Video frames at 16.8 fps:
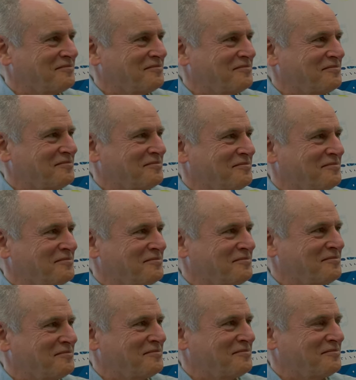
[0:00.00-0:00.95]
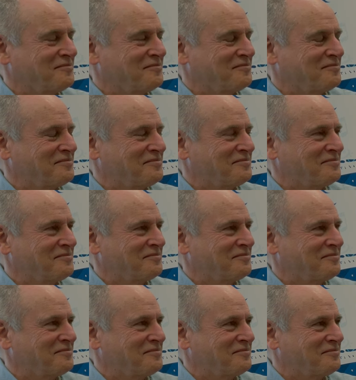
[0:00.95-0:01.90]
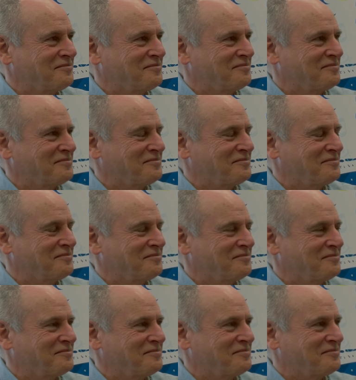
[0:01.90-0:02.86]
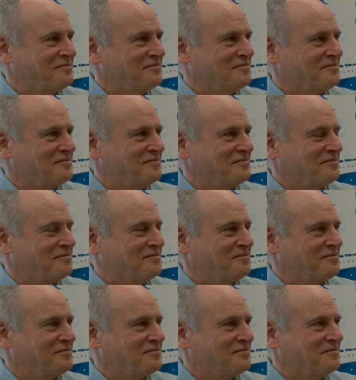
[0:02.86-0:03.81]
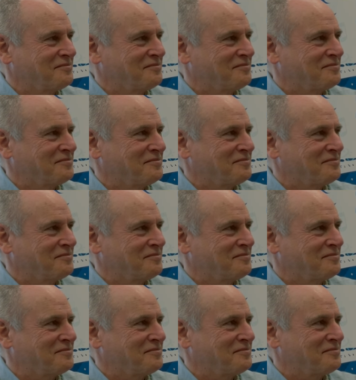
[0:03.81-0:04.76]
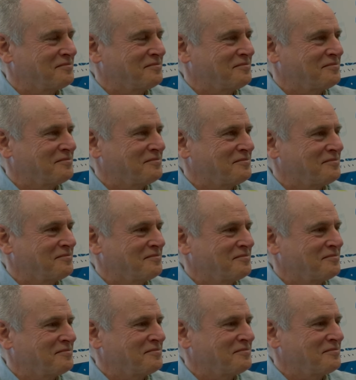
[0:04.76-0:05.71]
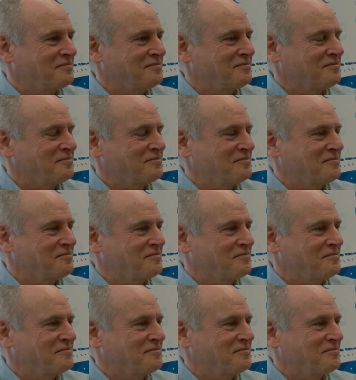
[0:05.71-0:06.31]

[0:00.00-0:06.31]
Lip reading: No words are spoken by the person on screen.